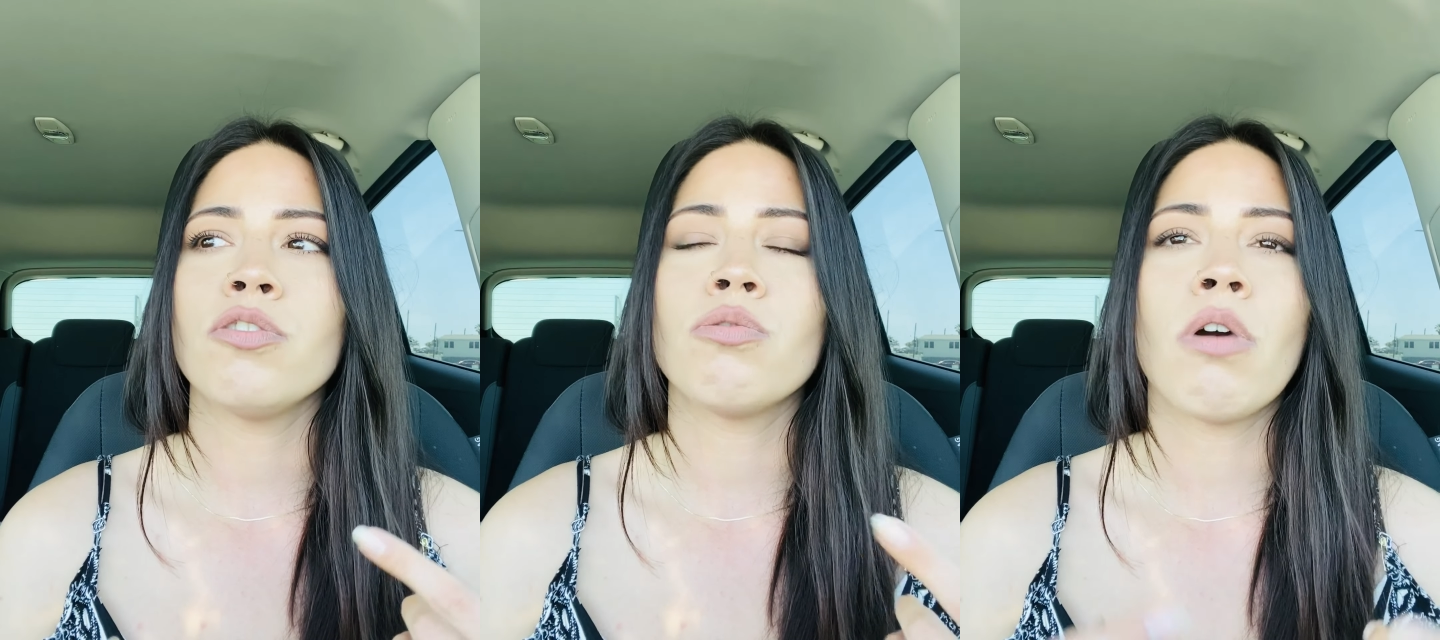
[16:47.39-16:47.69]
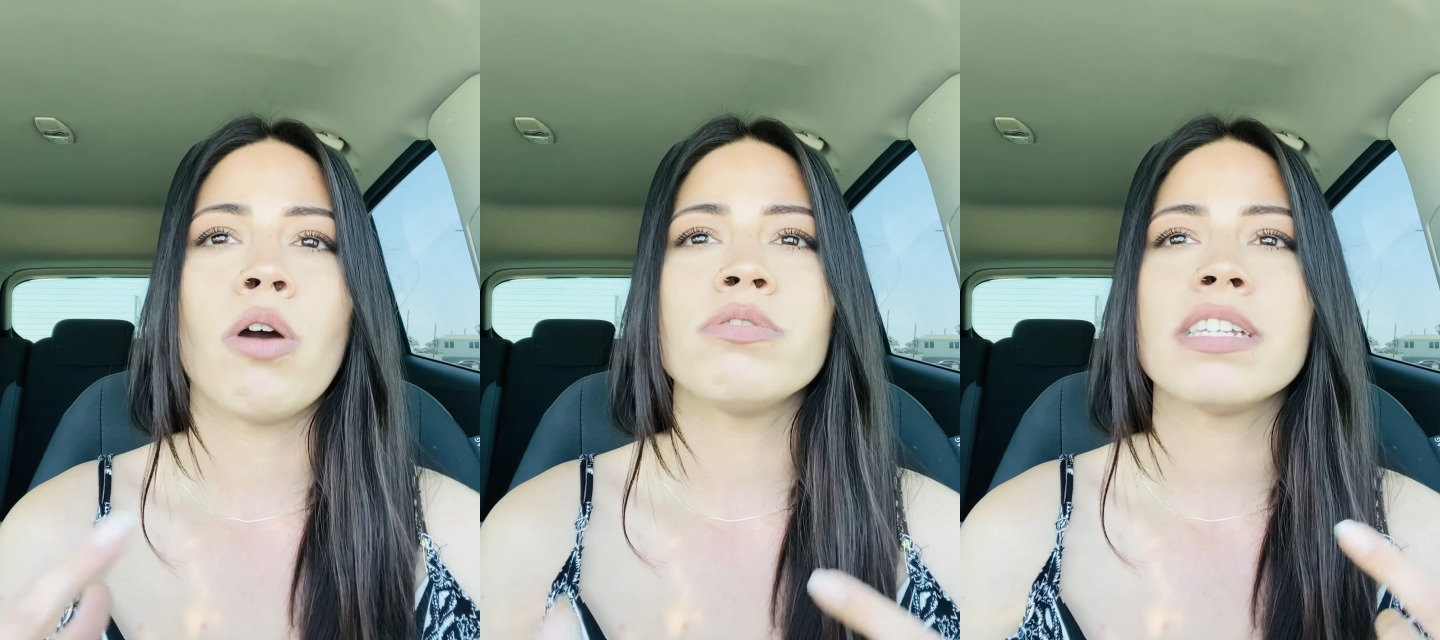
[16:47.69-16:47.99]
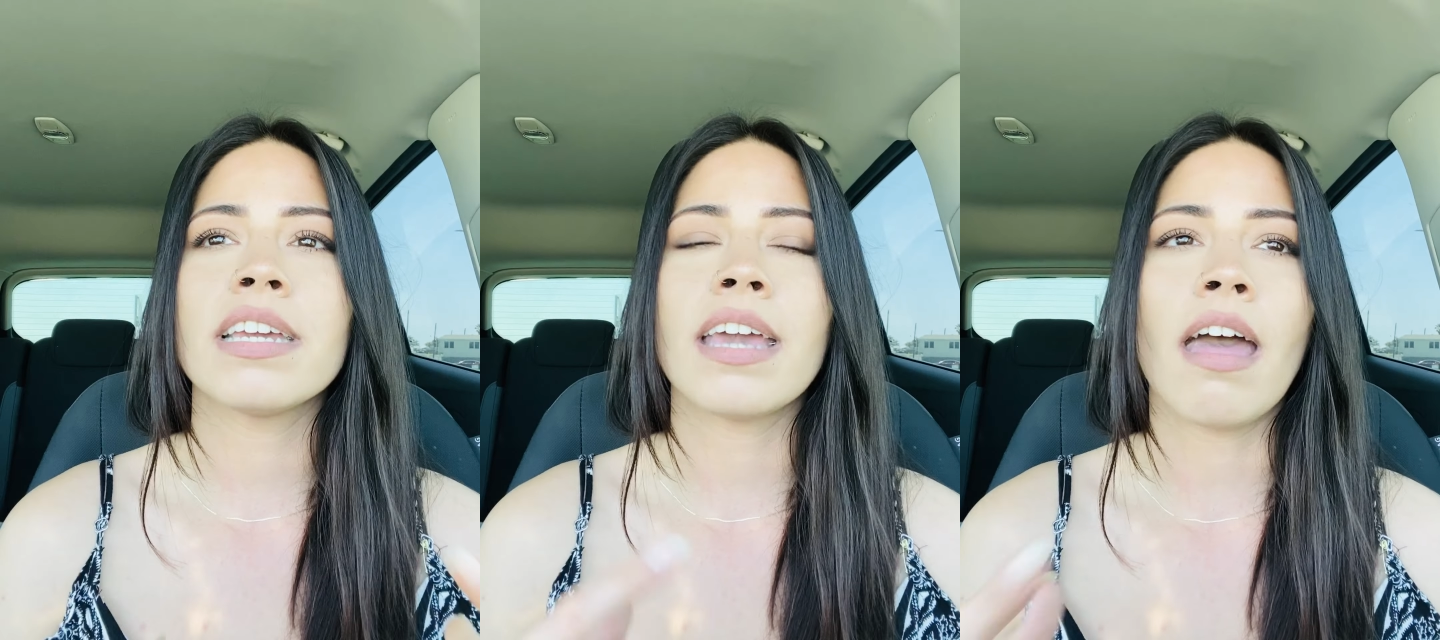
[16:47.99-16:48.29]
grow
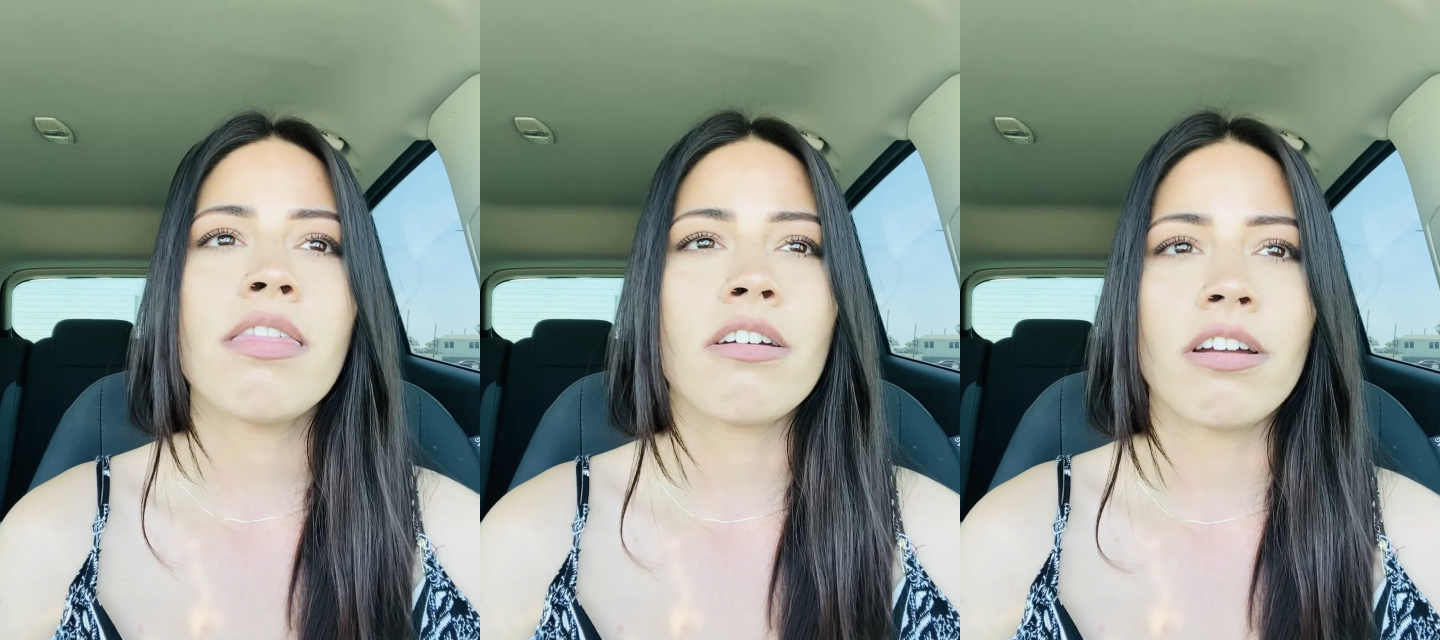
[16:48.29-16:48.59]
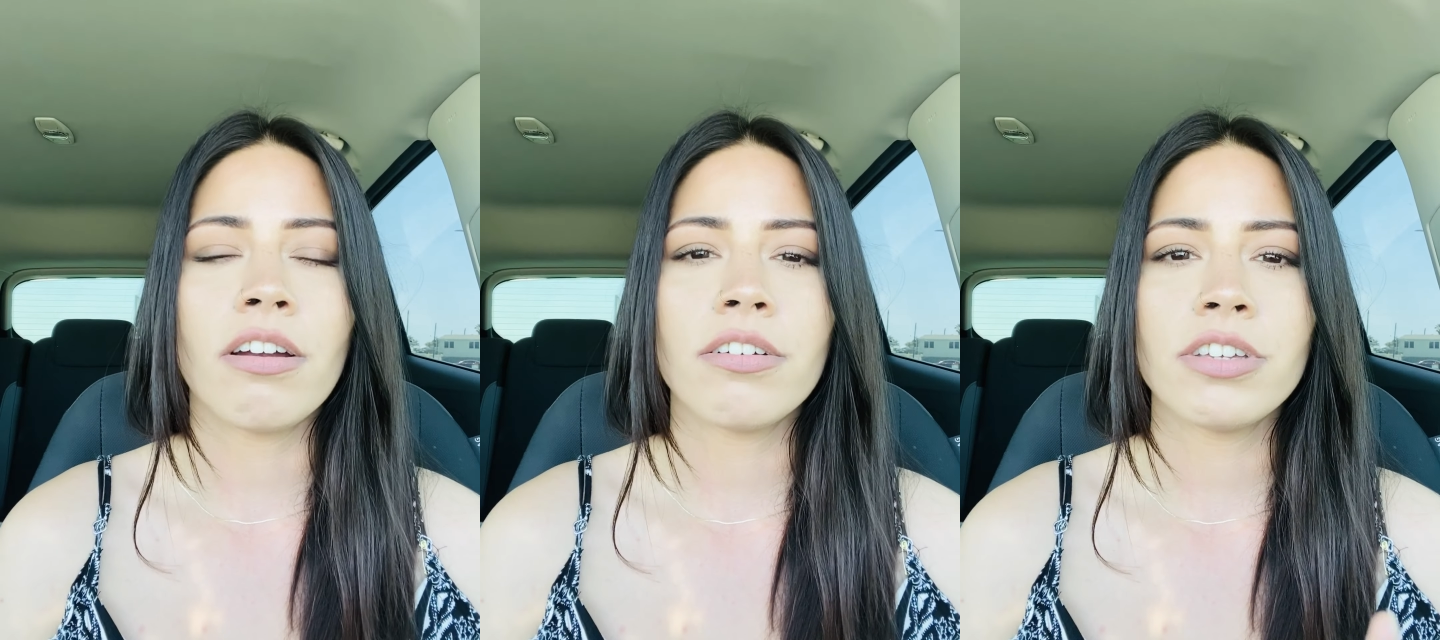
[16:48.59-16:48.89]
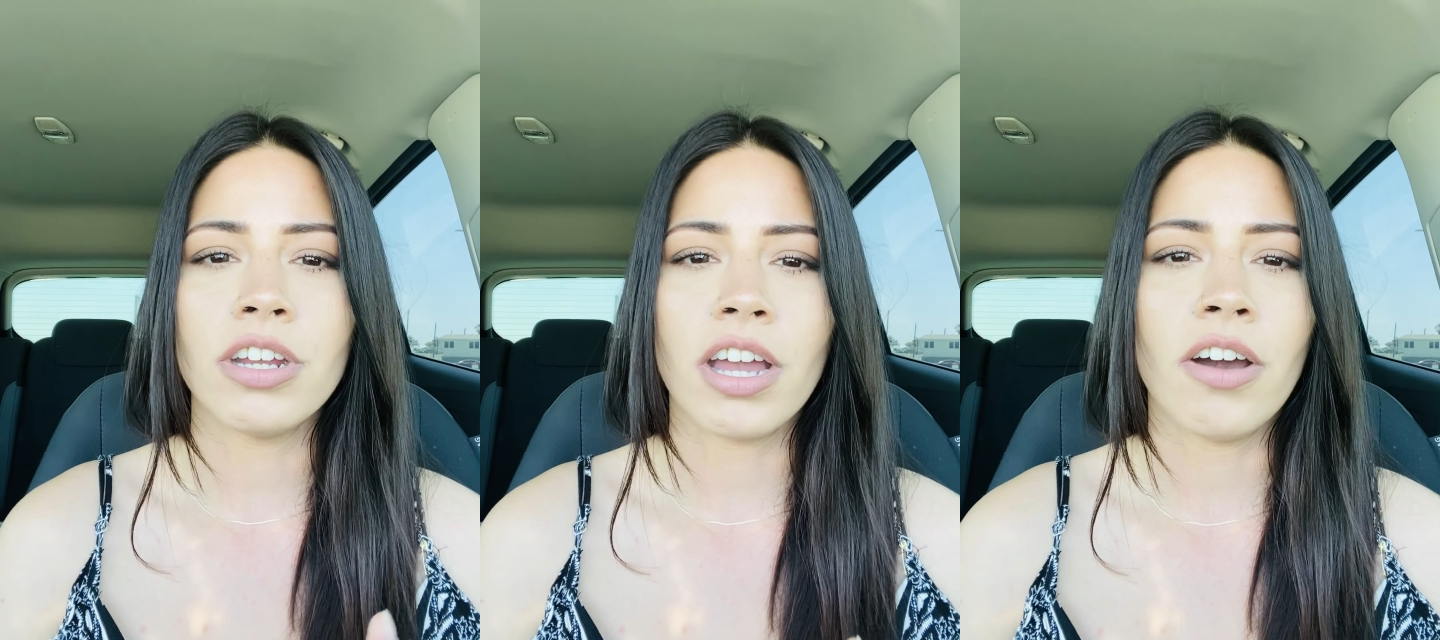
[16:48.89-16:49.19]
together,
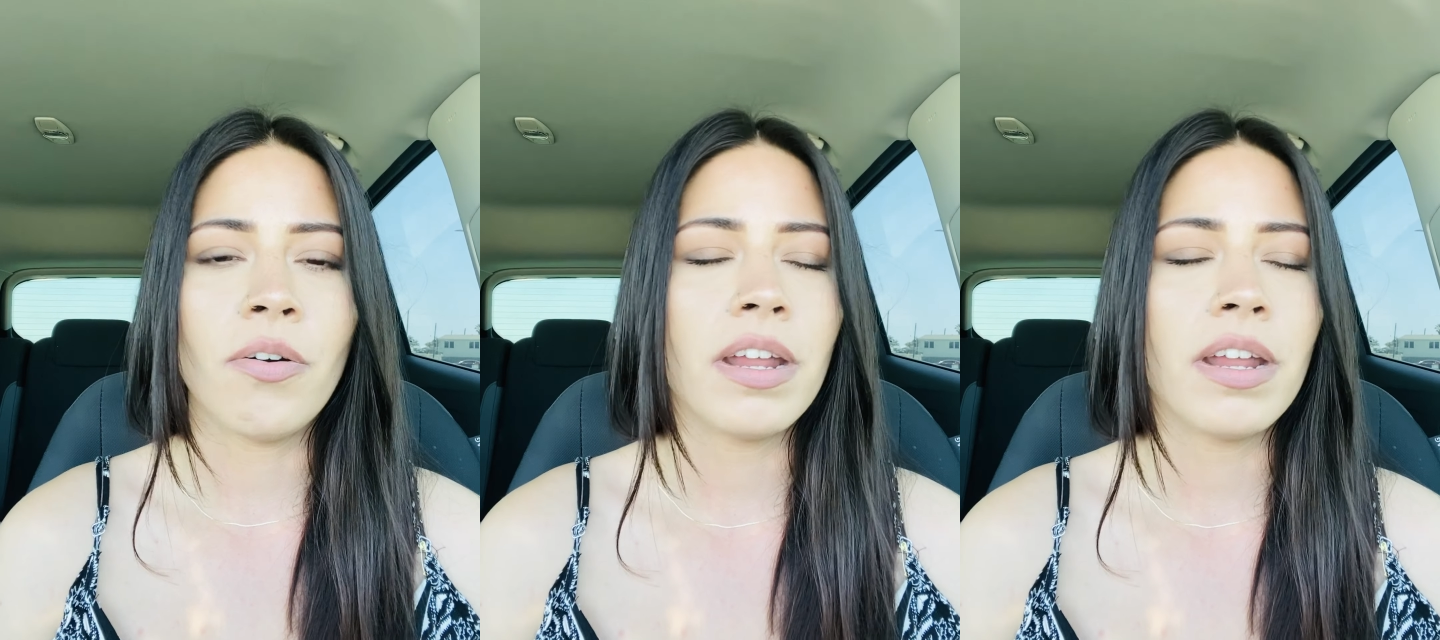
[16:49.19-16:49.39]
you know?